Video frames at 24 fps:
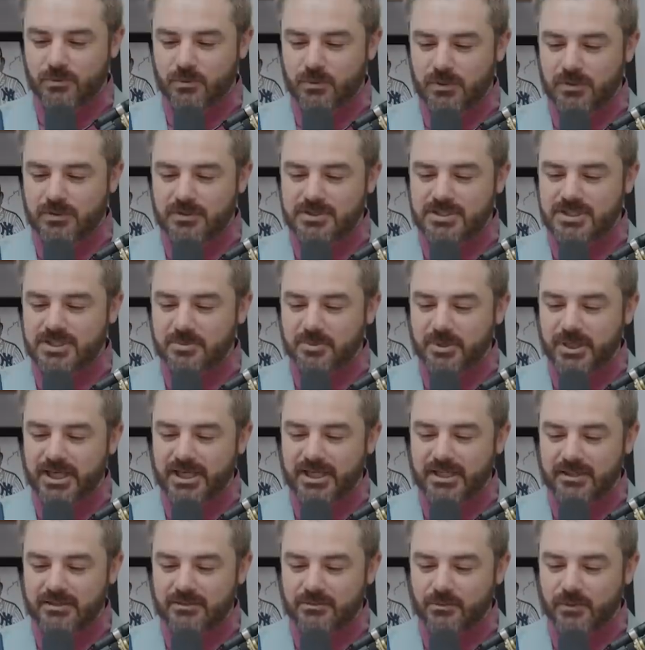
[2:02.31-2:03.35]
The world's
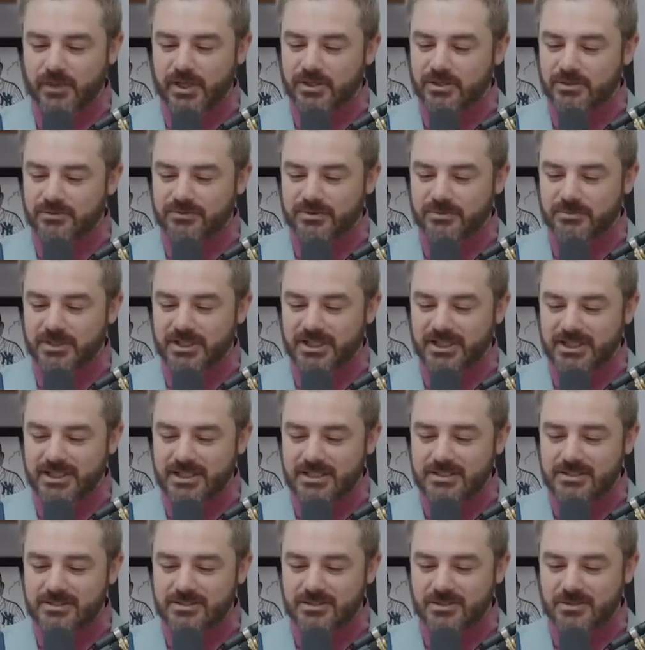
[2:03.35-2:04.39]
spinning. Weather from the
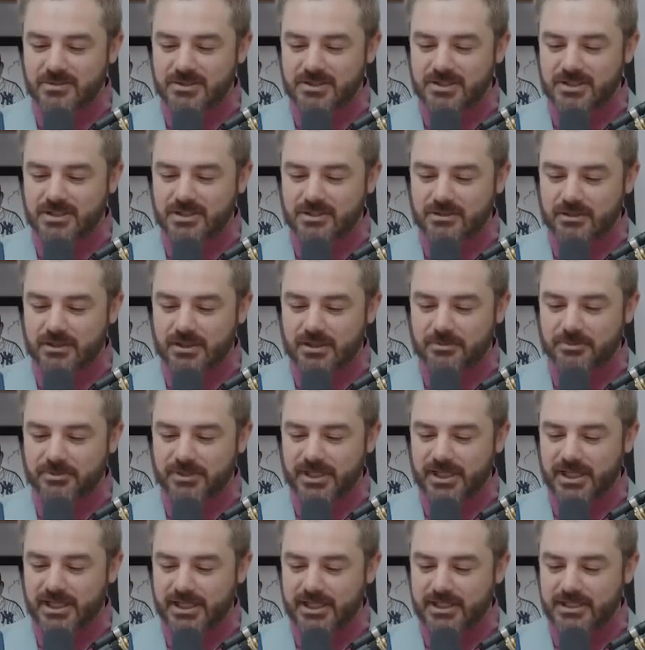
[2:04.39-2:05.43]
east goes to Europe,
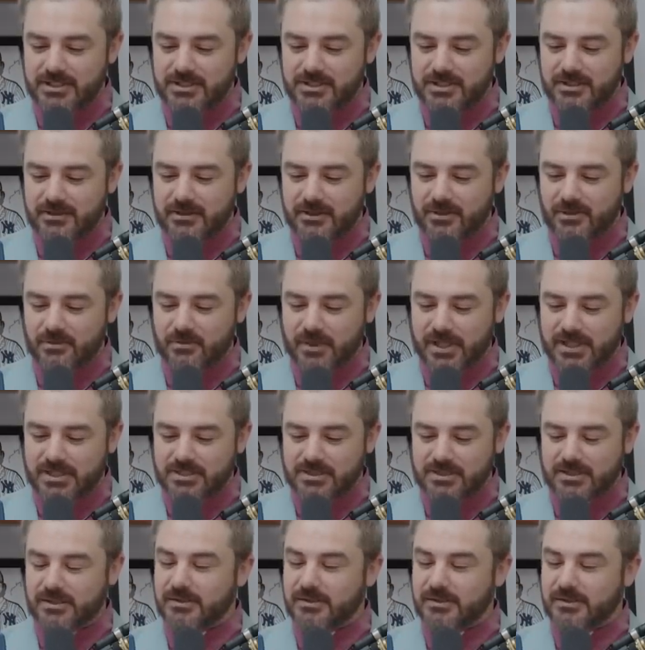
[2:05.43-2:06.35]
then Asia, then the West